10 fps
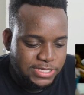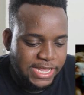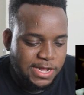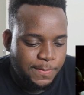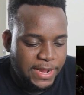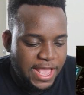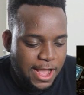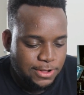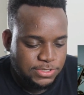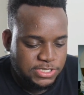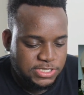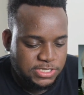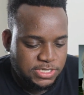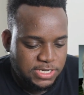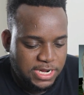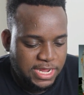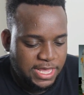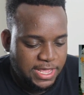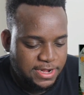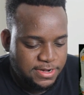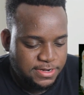is like a playhouse? Lit. She